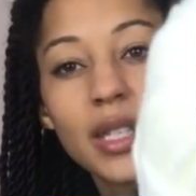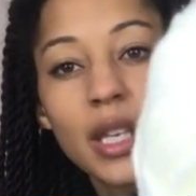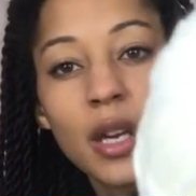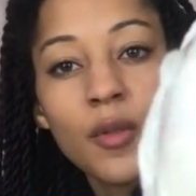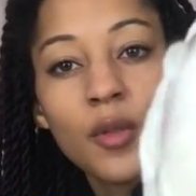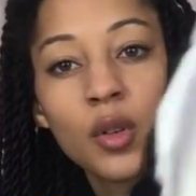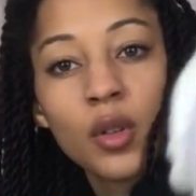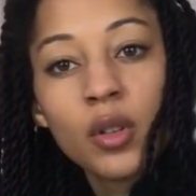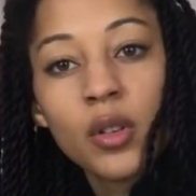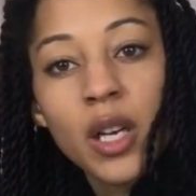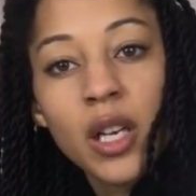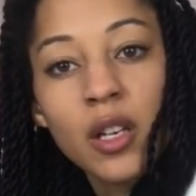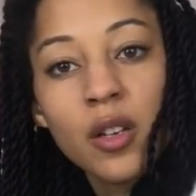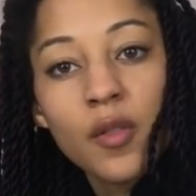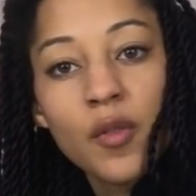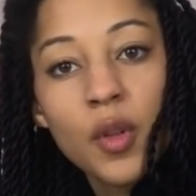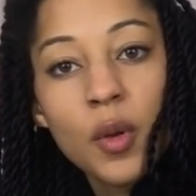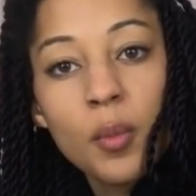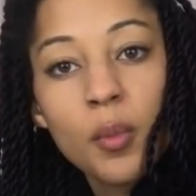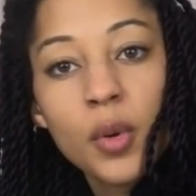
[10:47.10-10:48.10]
seven or eight
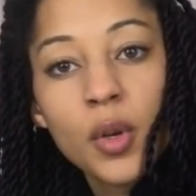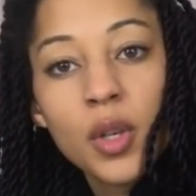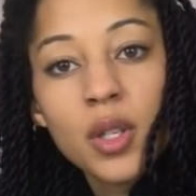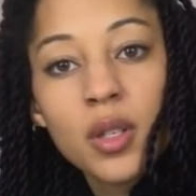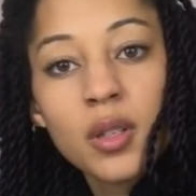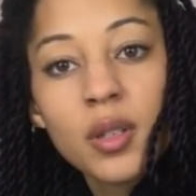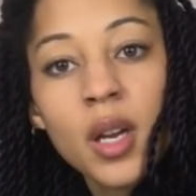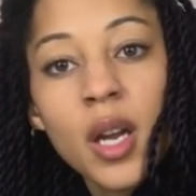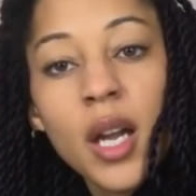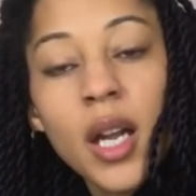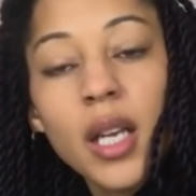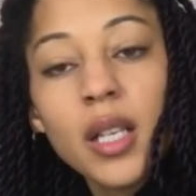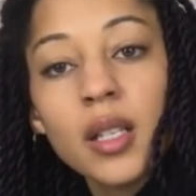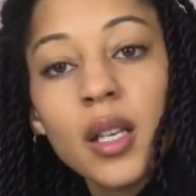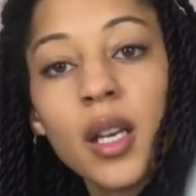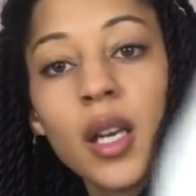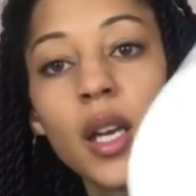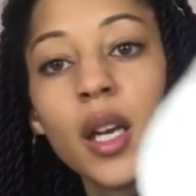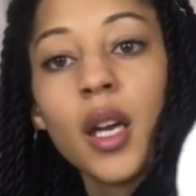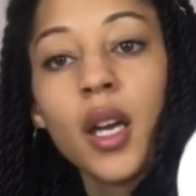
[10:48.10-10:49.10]
of them put aside
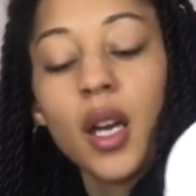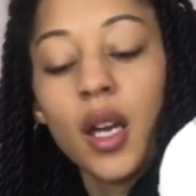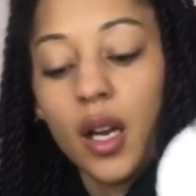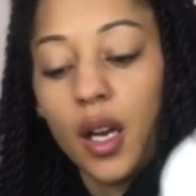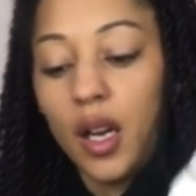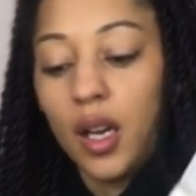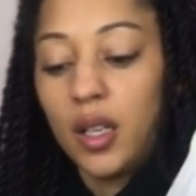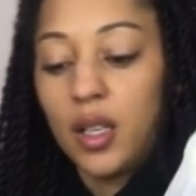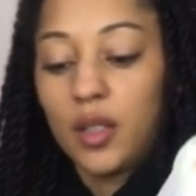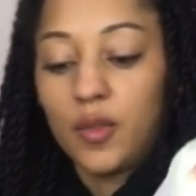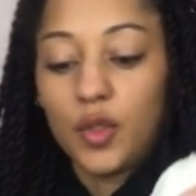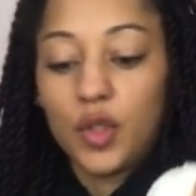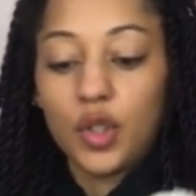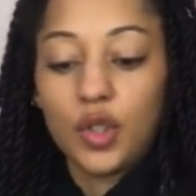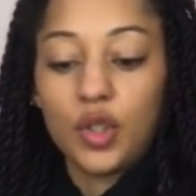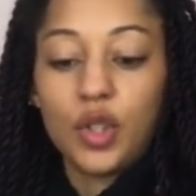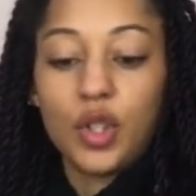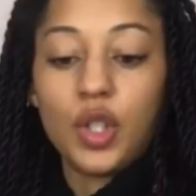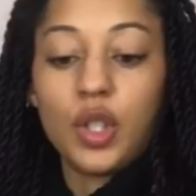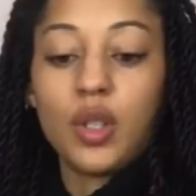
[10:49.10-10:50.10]
and I've
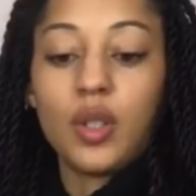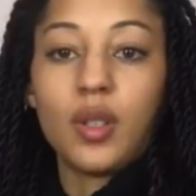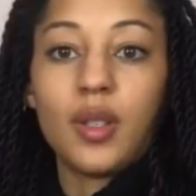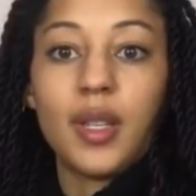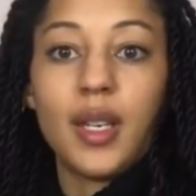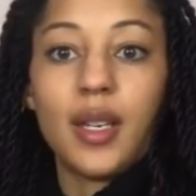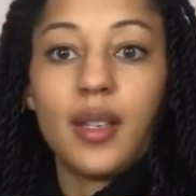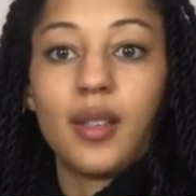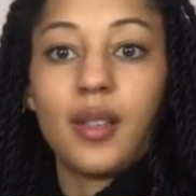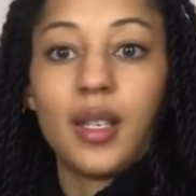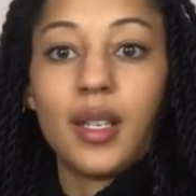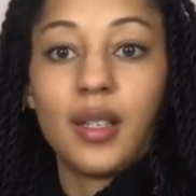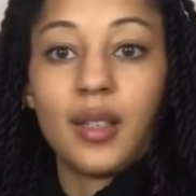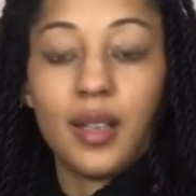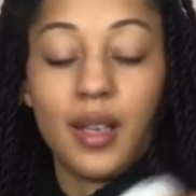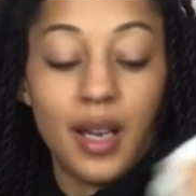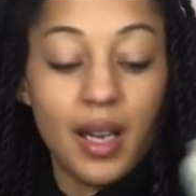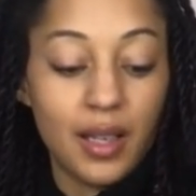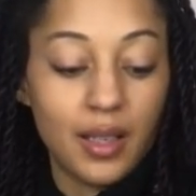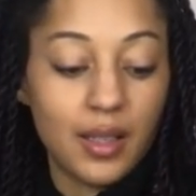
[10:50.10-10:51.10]
just used this as
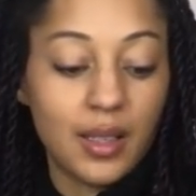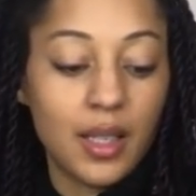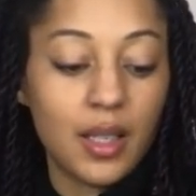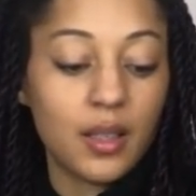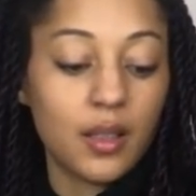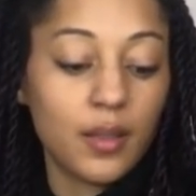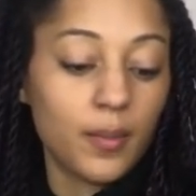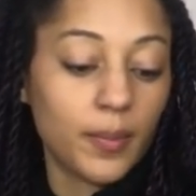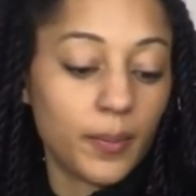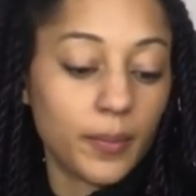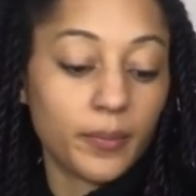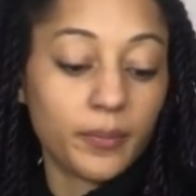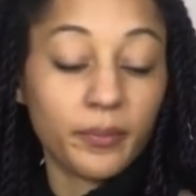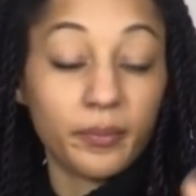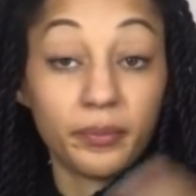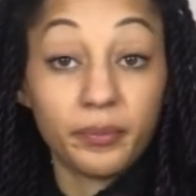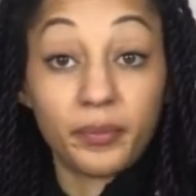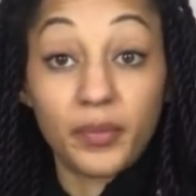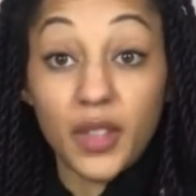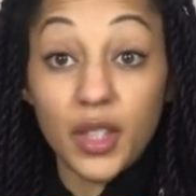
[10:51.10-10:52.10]
an accent
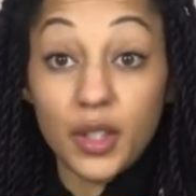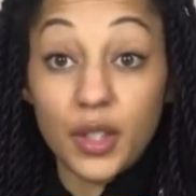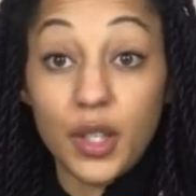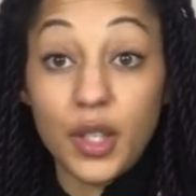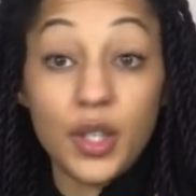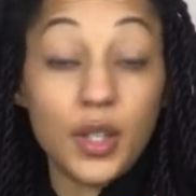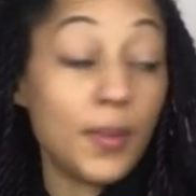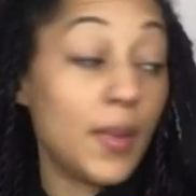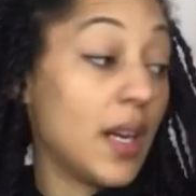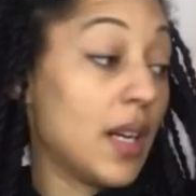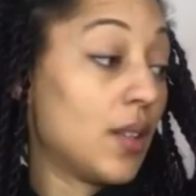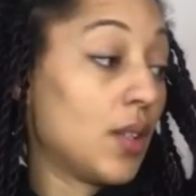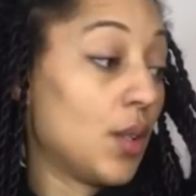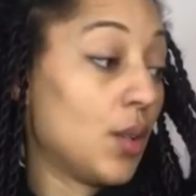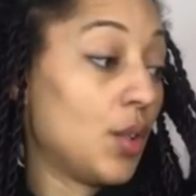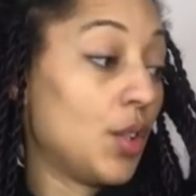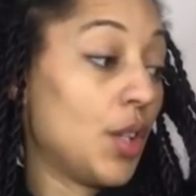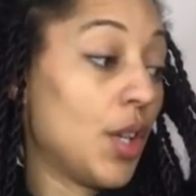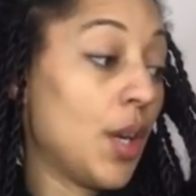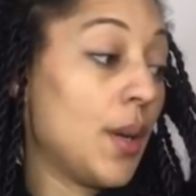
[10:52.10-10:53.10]
excuse me, as
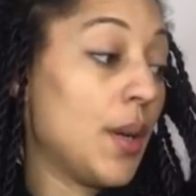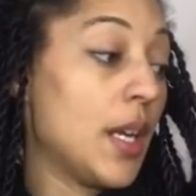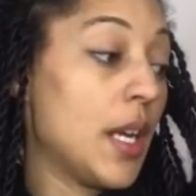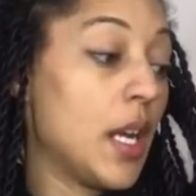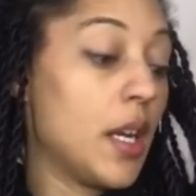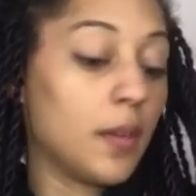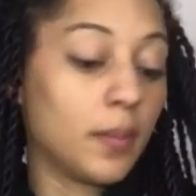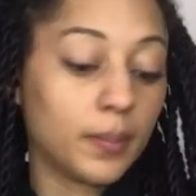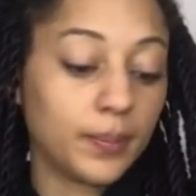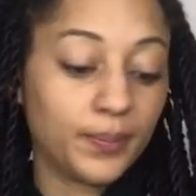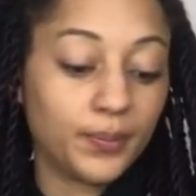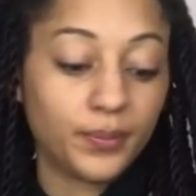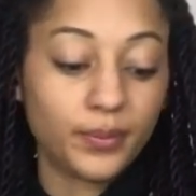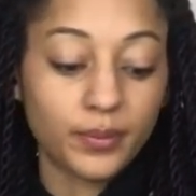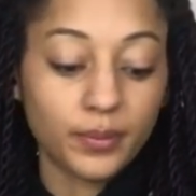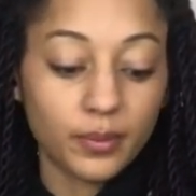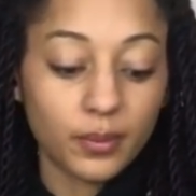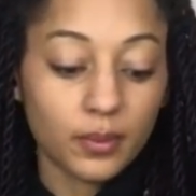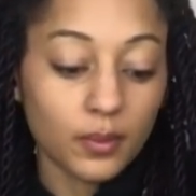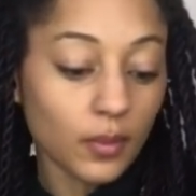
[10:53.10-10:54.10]
I show you,
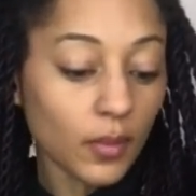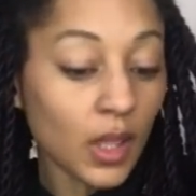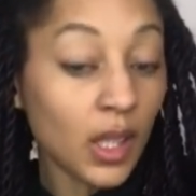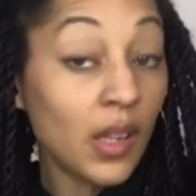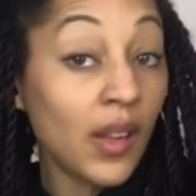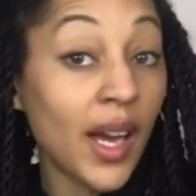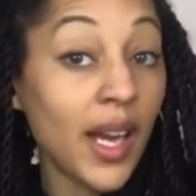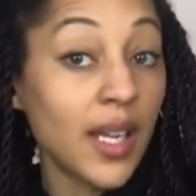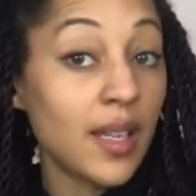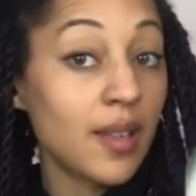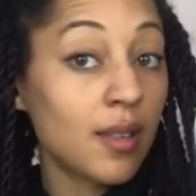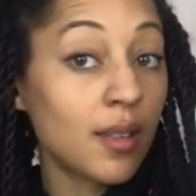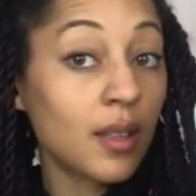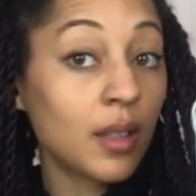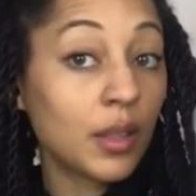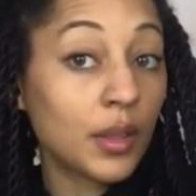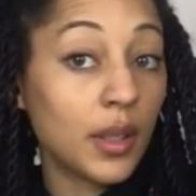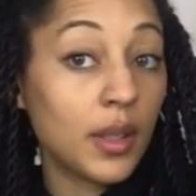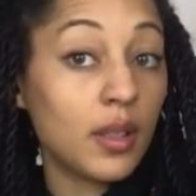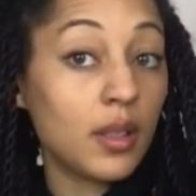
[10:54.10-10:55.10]
that isn't
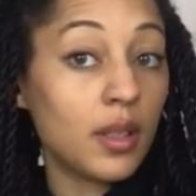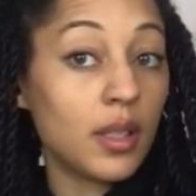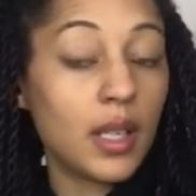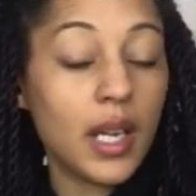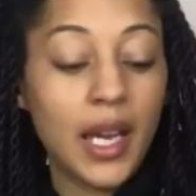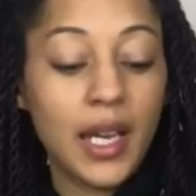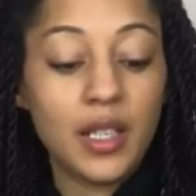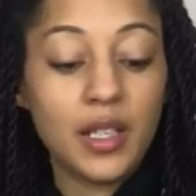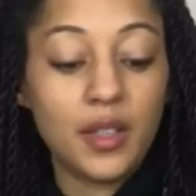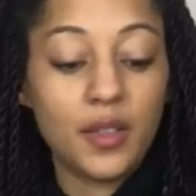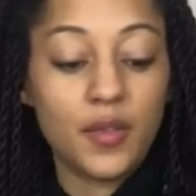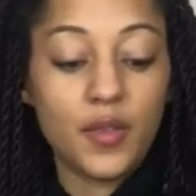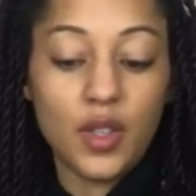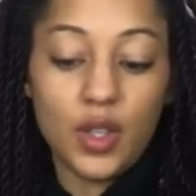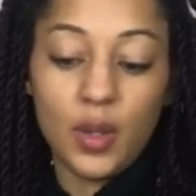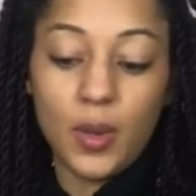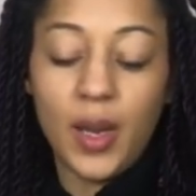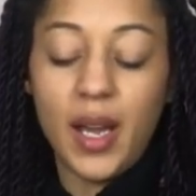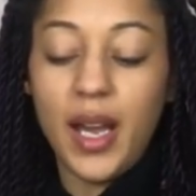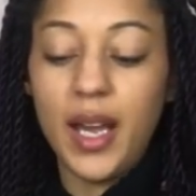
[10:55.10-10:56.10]
included in any of the
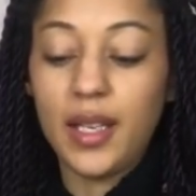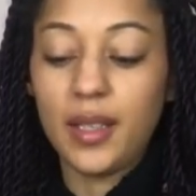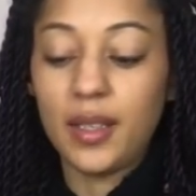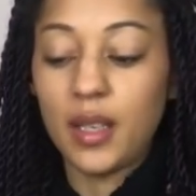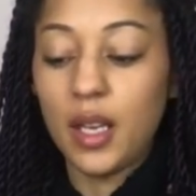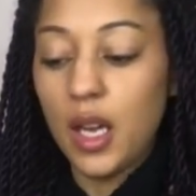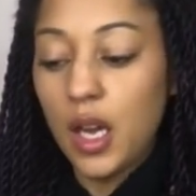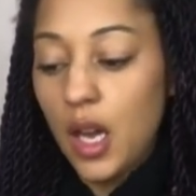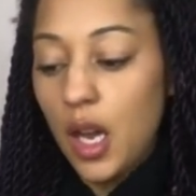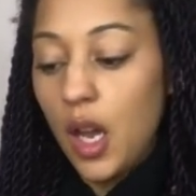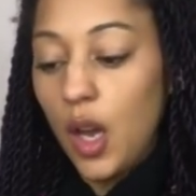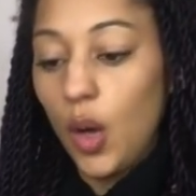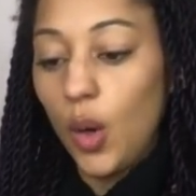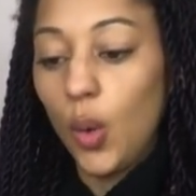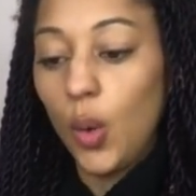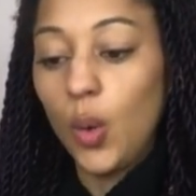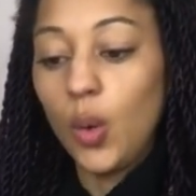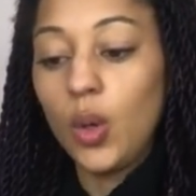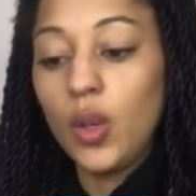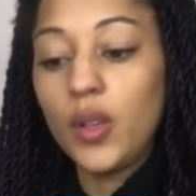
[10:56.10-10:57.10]
squares.
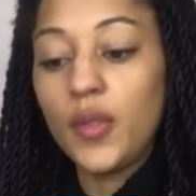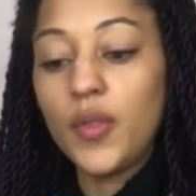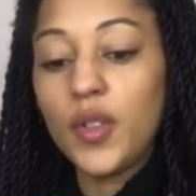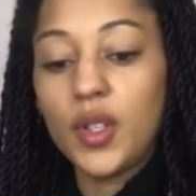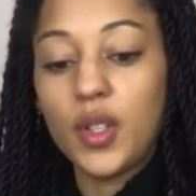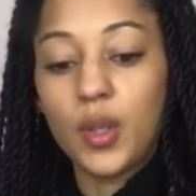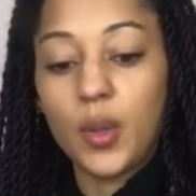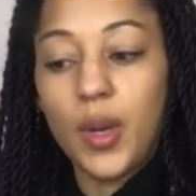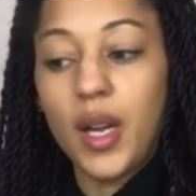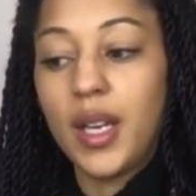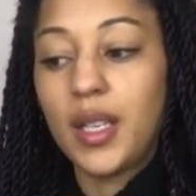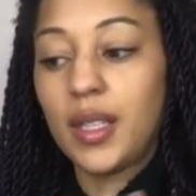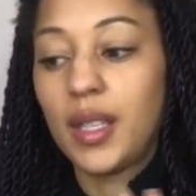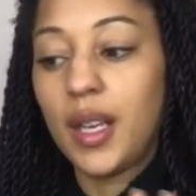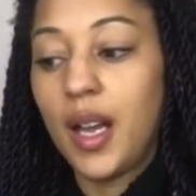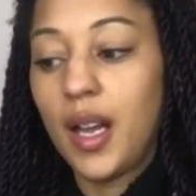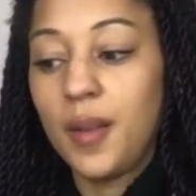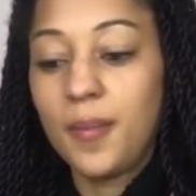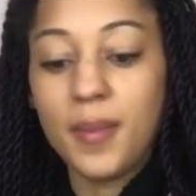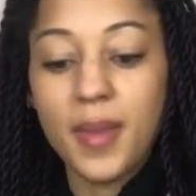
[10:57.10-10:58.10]
All of the squares
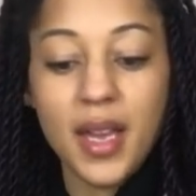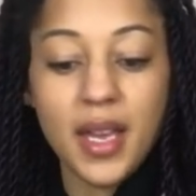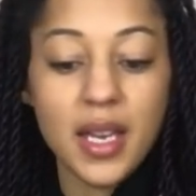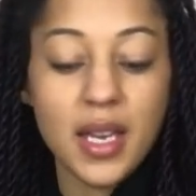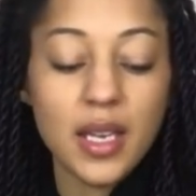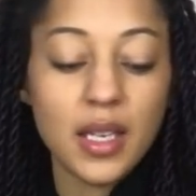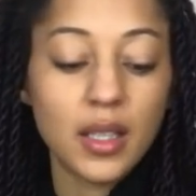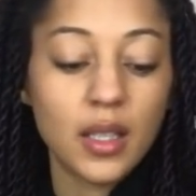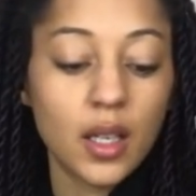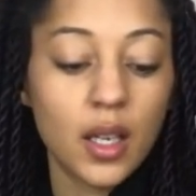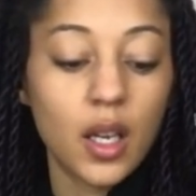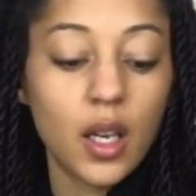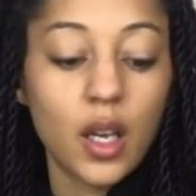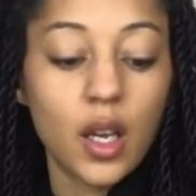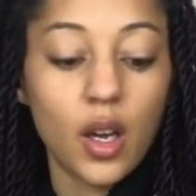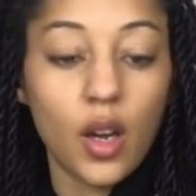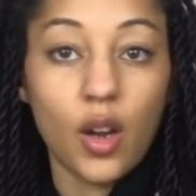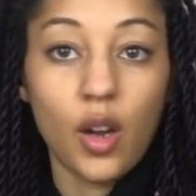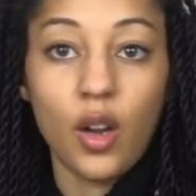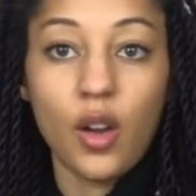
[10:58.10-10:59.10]
that I made
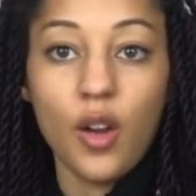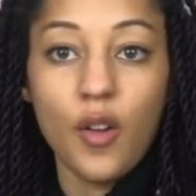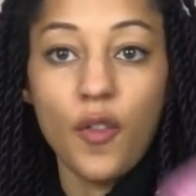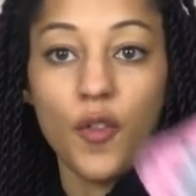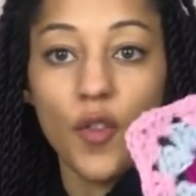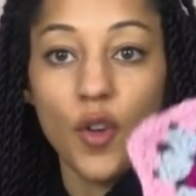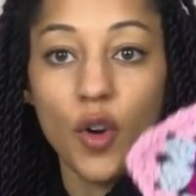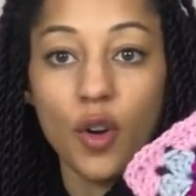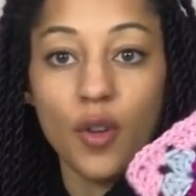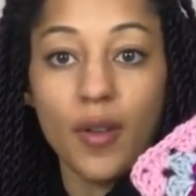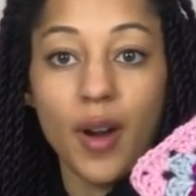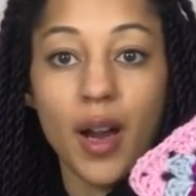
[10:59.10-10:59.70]
are four